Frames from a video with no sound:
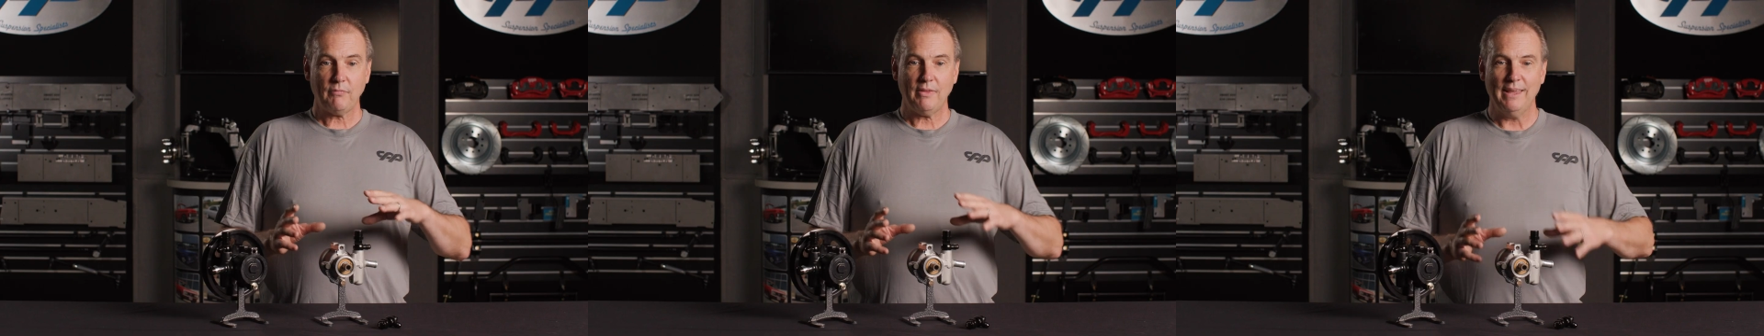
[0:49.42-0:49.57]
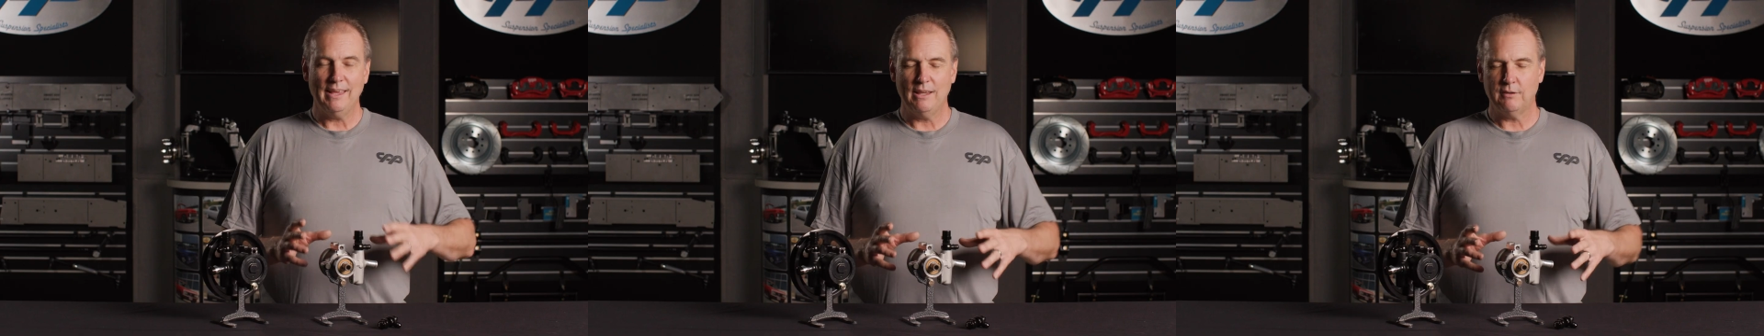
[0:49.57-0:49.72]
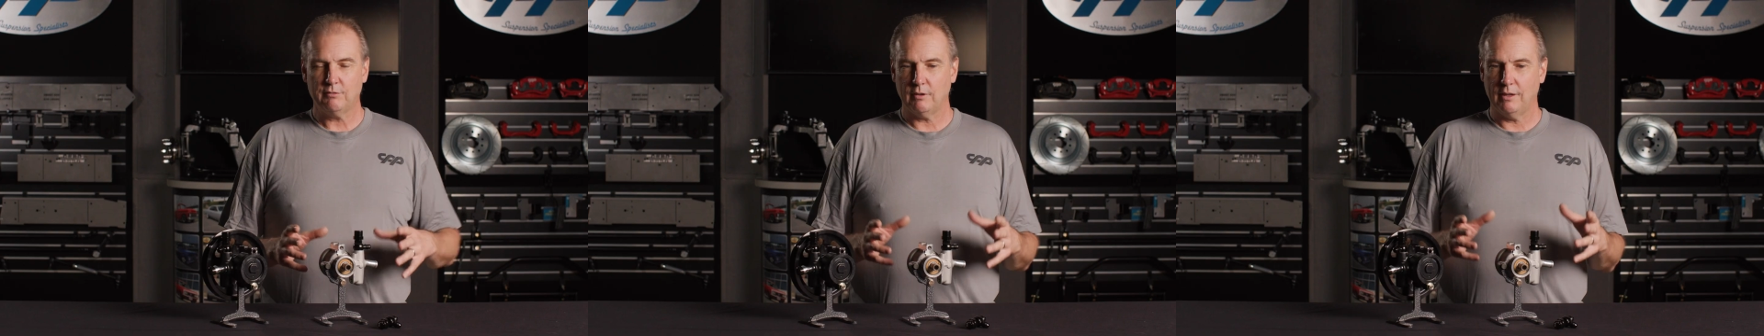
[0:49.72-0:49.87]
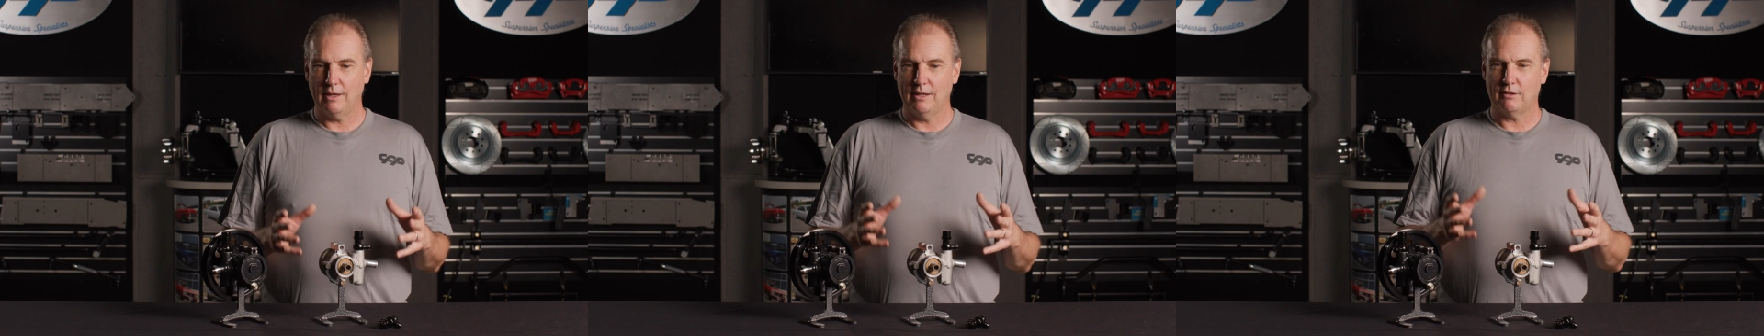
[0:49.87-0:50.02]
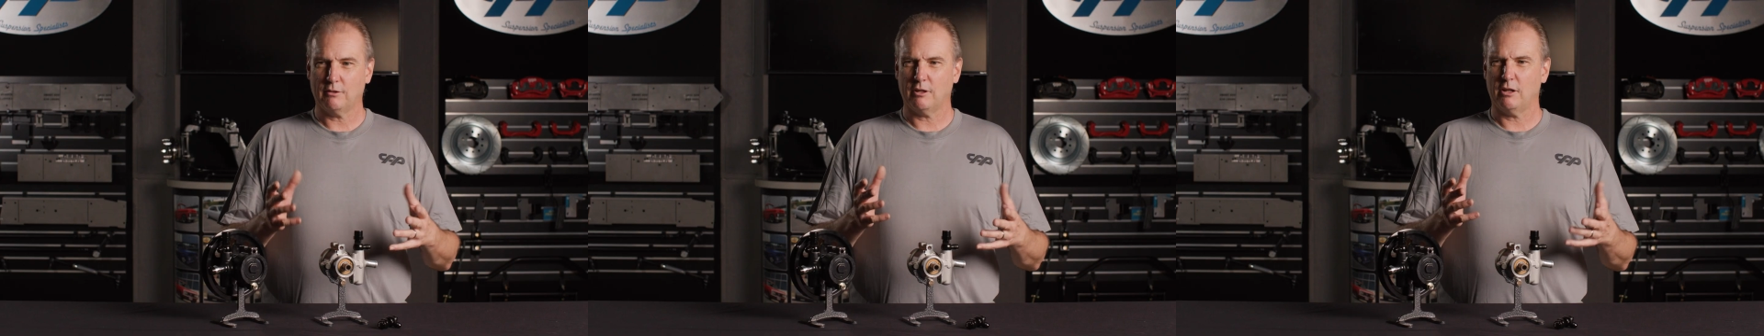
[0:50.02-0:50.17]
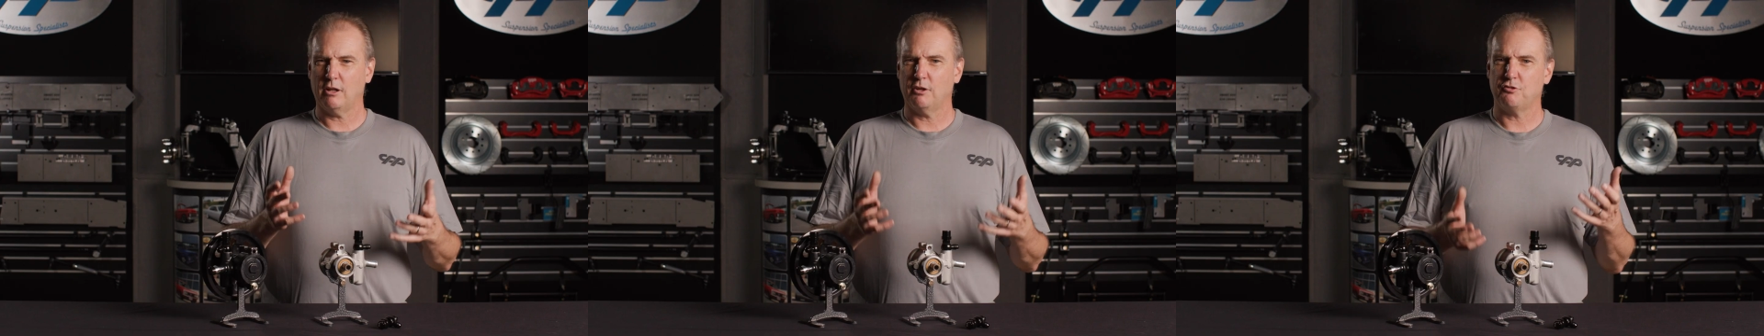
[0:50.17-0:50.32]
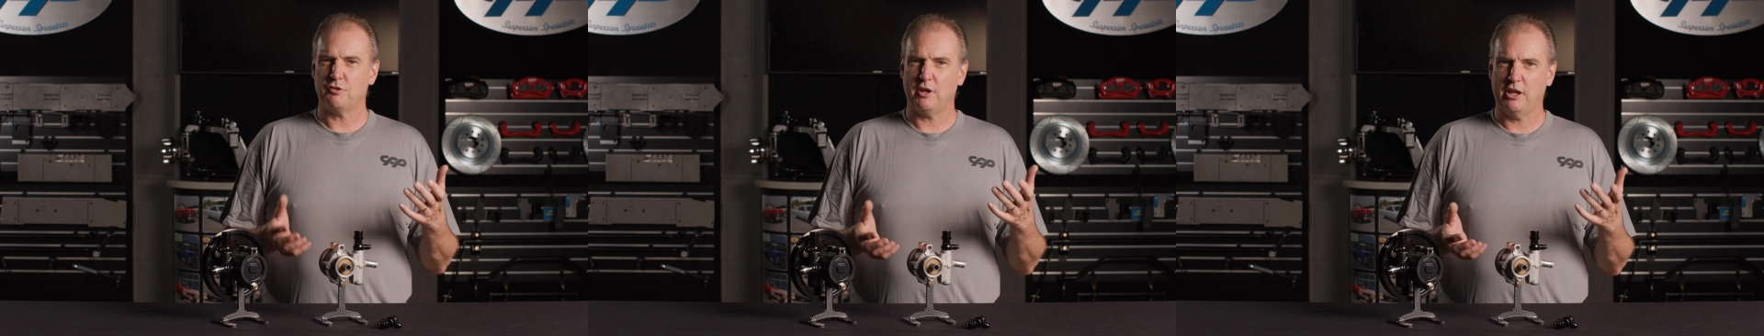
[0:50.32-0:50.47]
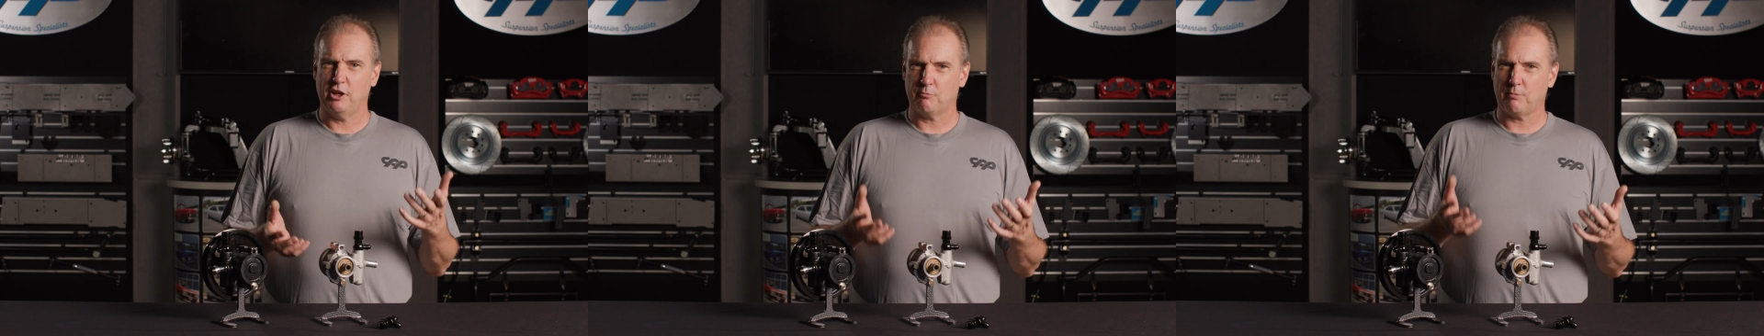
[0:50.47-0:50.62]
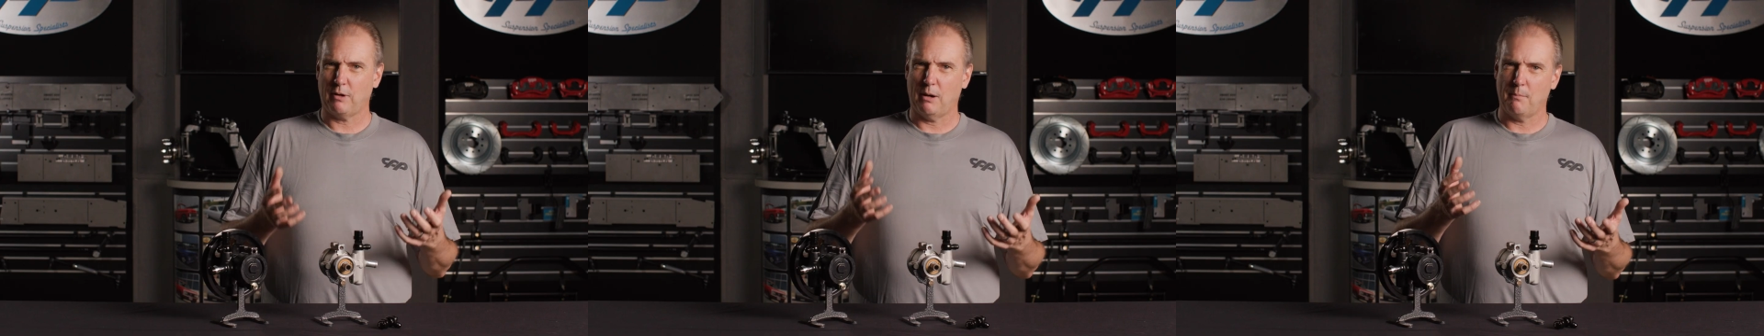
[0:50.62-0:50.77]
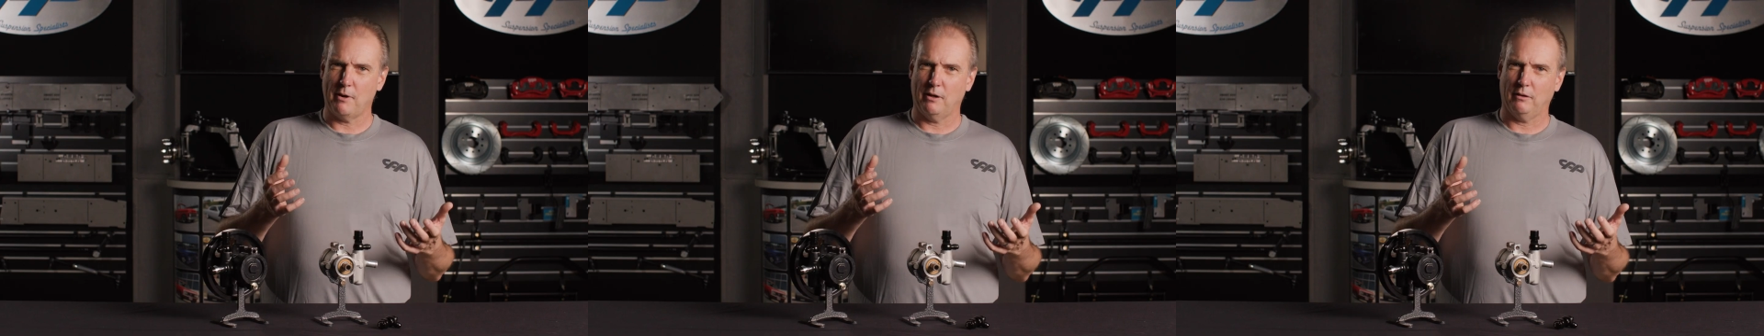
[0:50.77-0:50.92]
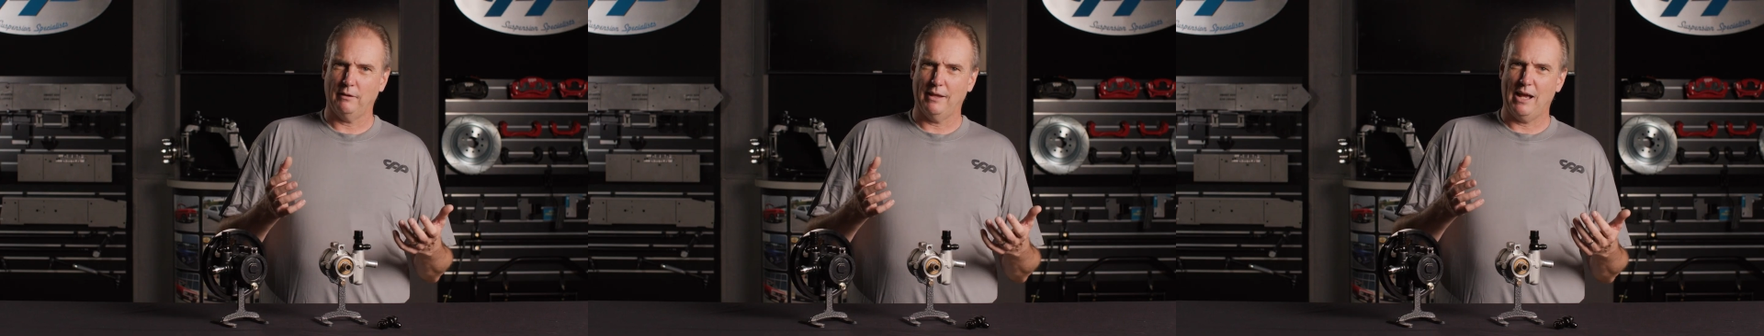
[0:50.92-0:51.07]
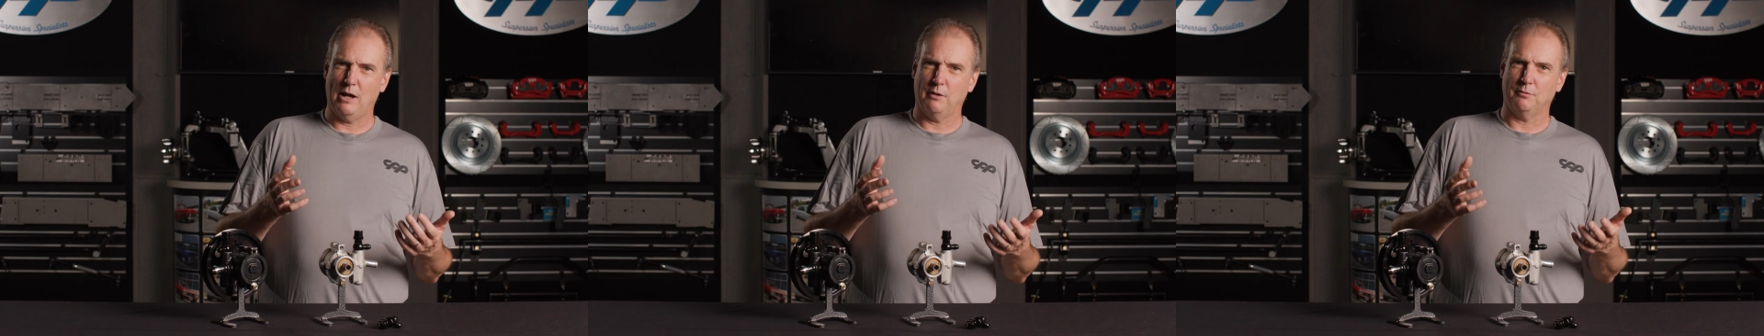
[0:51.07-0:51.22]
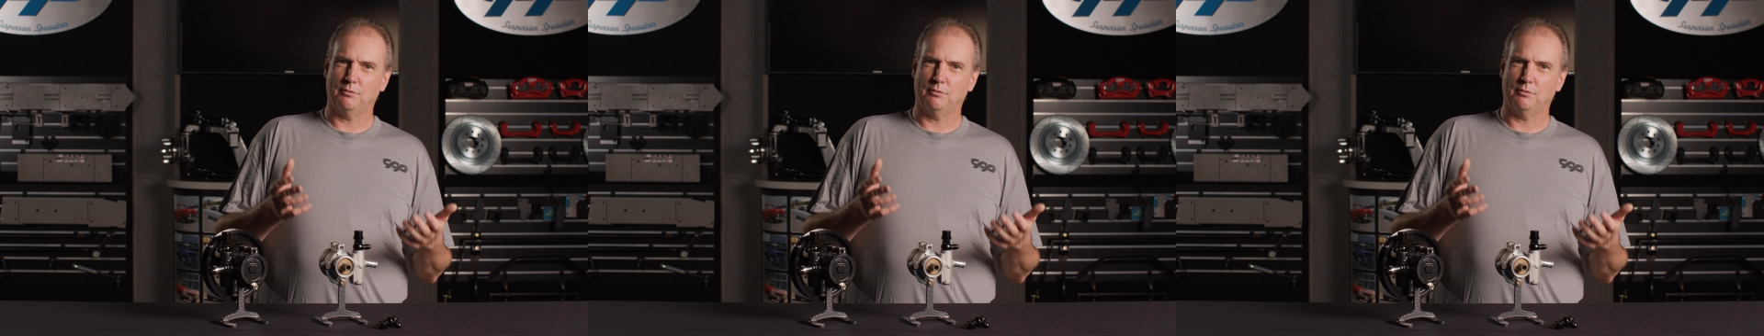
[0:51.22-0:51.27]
is it's going to change primarily how